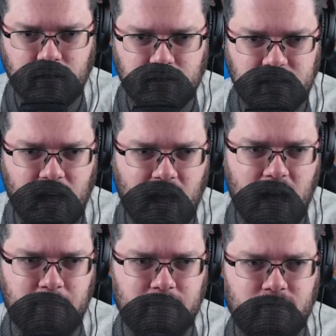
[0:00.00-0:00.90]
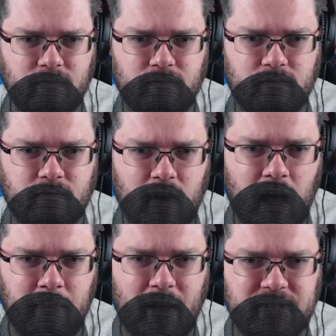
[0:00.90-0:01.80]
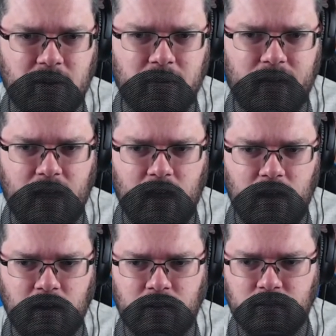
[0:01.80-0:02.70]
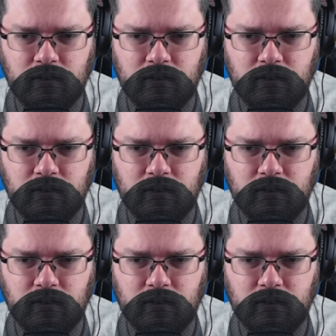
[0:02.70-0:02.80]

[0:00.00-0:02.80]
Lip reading: Stop. Hop, I don't care.